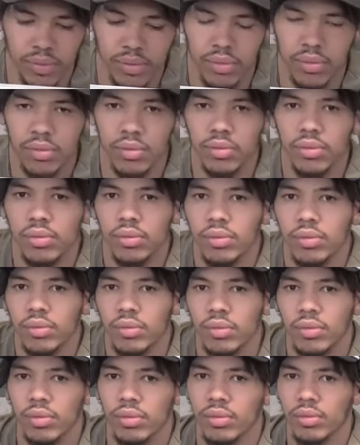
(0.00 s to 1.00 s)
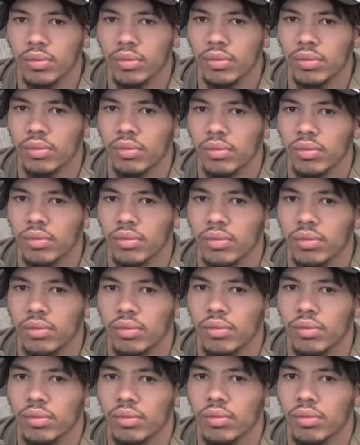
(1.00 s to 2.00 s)

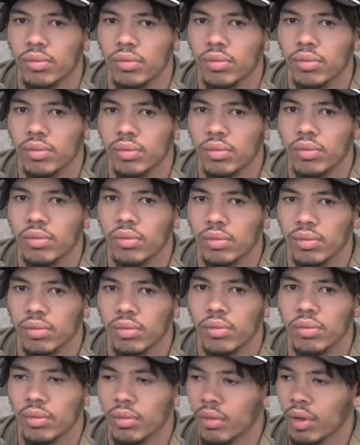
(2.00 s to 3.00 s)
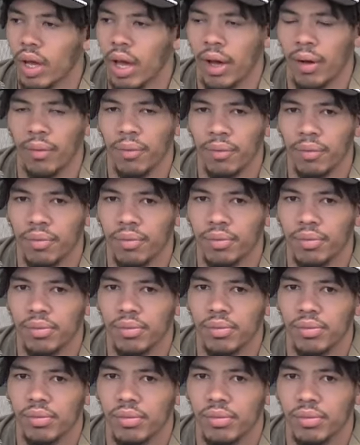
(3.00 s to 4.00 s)

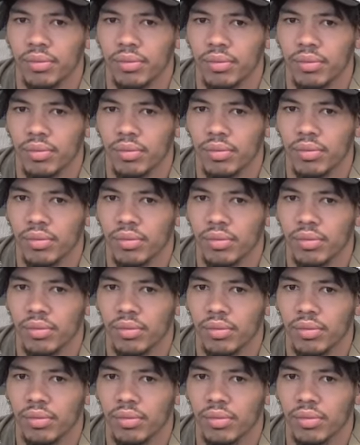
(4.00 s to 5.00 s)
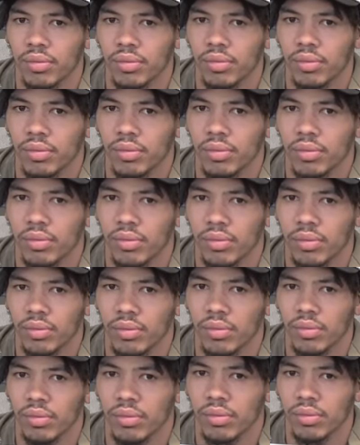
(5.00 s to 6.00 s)

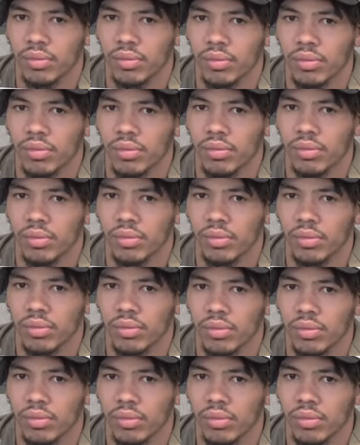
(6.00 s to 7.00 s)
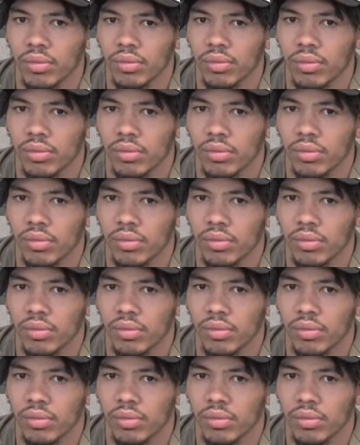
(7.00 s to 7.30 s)
This person isn't speaking.